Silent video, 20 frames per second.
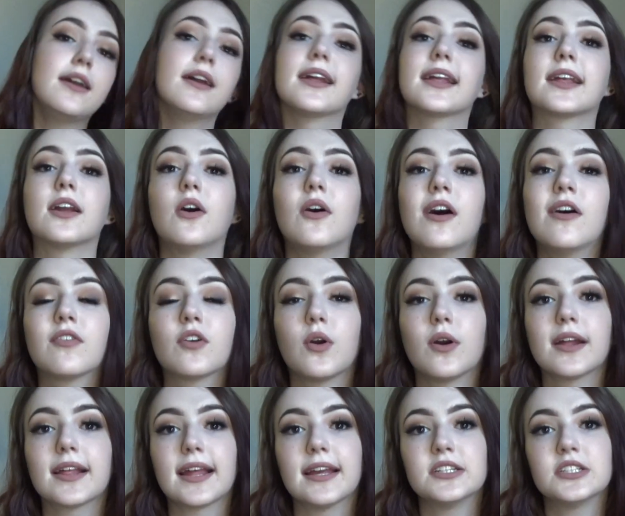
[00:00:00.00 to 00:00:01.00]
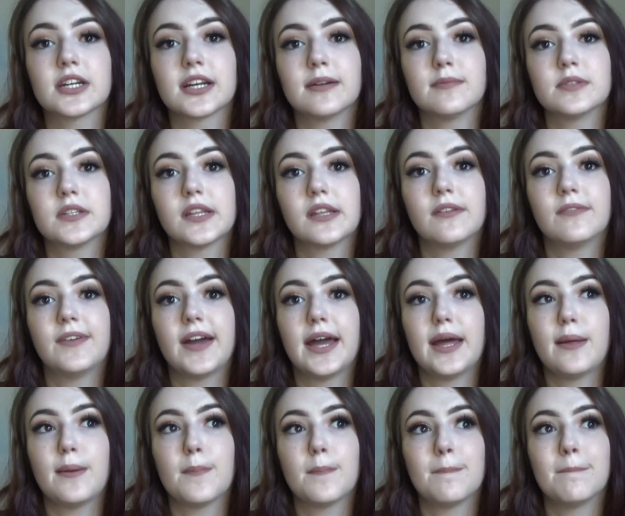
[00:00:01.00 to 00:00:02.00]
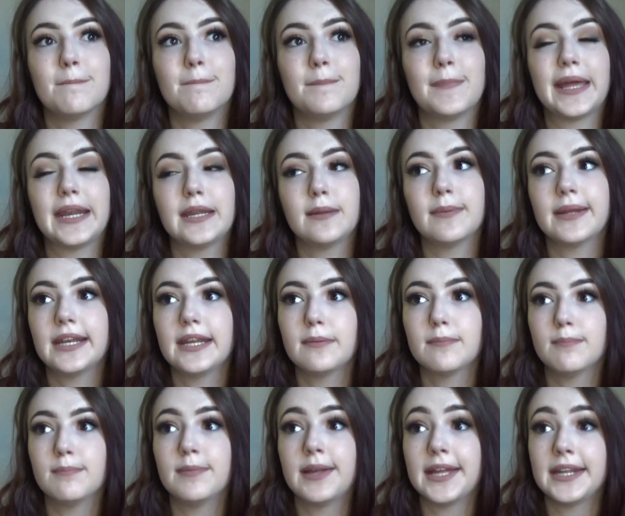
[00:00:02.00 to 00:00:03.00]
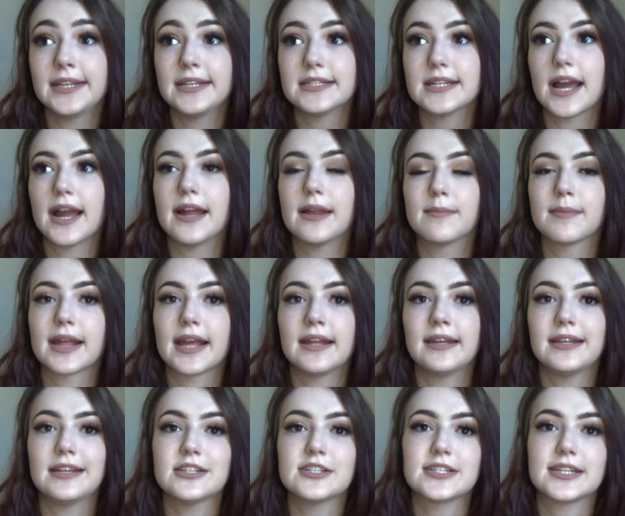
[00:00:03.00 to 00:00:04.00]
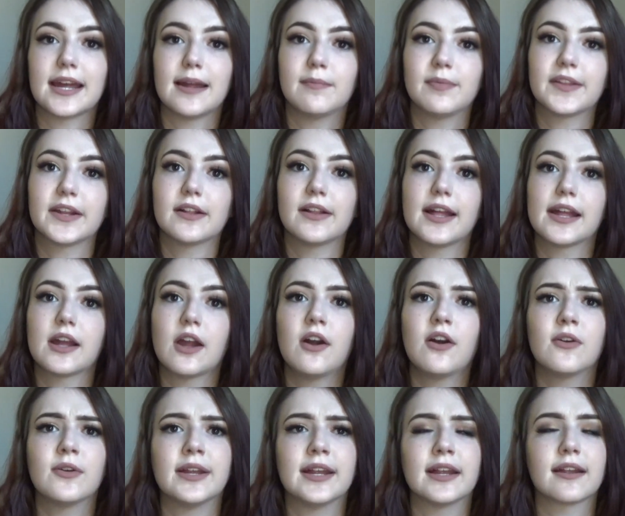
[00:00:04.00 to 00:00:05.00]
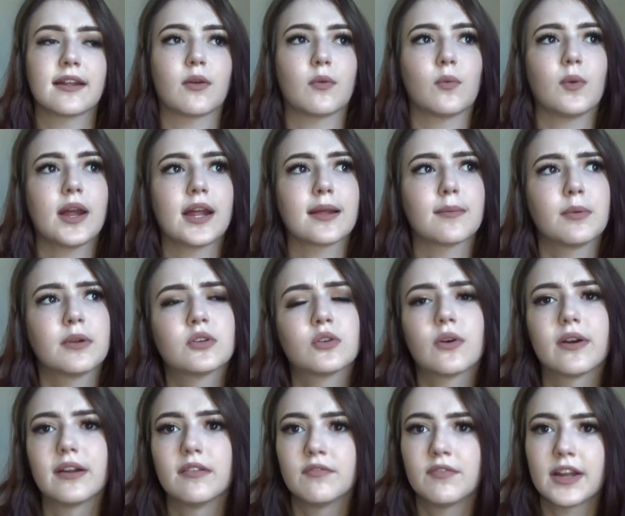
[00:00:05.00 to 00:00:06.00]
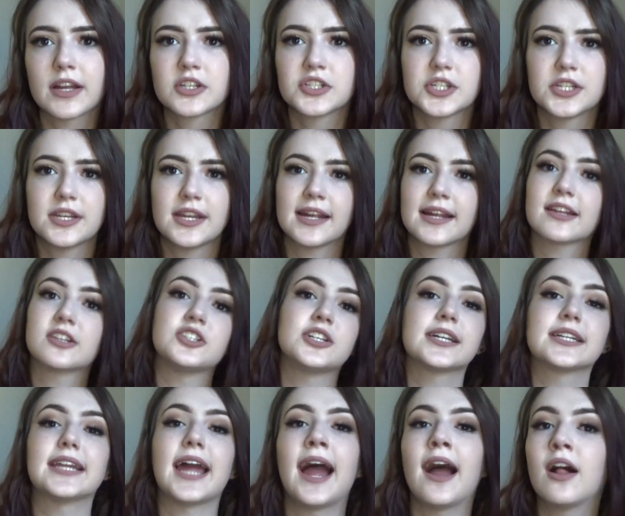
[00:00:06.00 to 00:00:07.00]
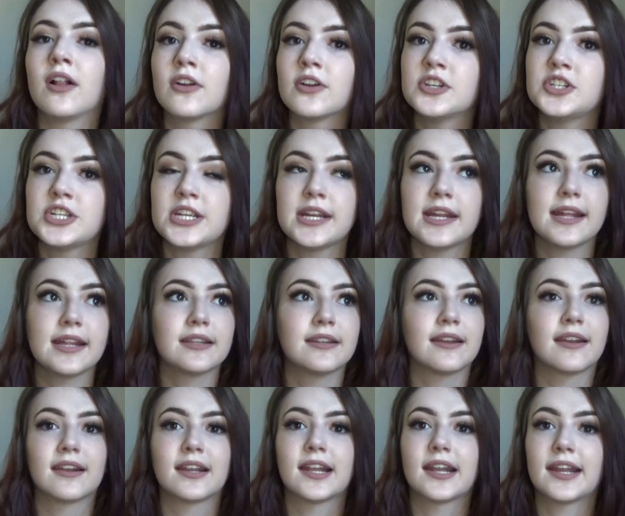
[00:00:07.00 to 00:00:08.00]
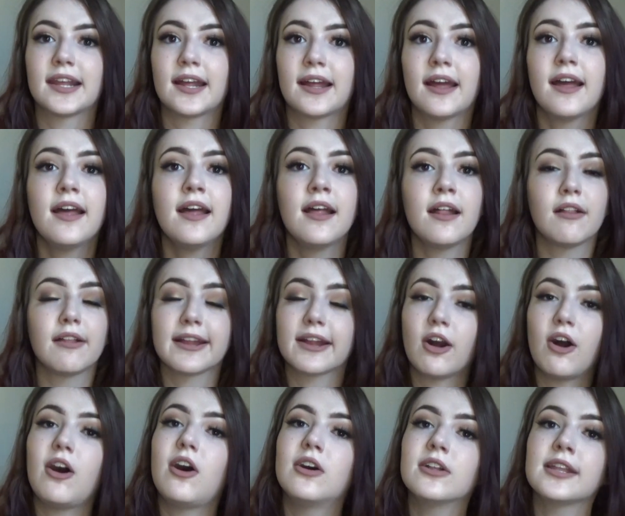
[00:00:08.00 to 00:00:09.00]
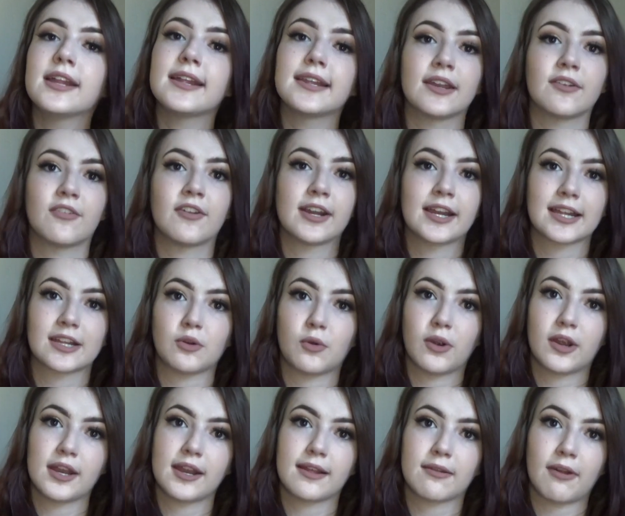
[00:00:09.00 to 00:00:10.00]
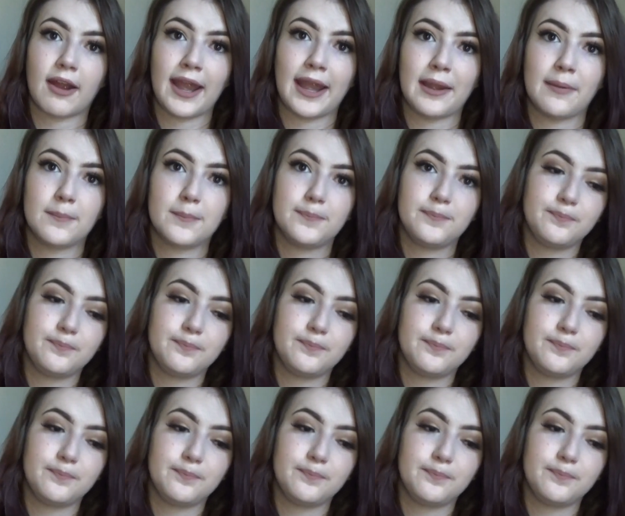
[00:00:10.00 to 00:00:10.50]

So of course I took him to the vet many times, and each time they're like, oh, he has a respiratory infection, it's just allergies, da da da da, like all these different stories, right?